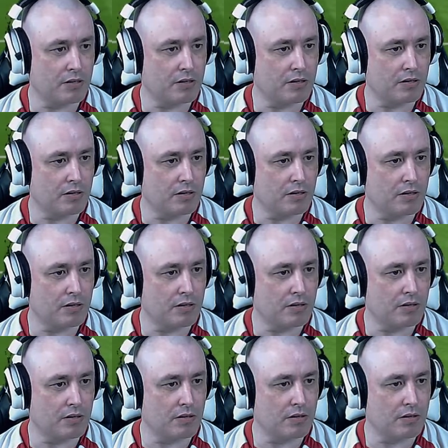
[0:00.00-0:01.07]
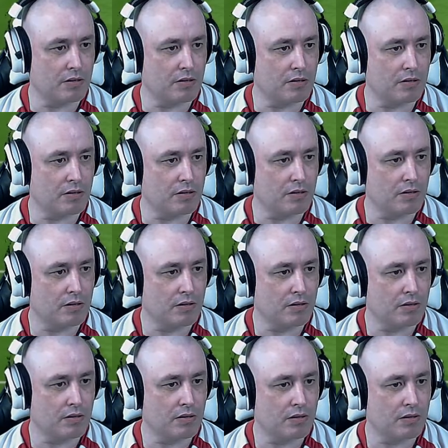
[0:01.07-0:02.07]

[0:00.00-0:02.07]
No one is speaking in this clip.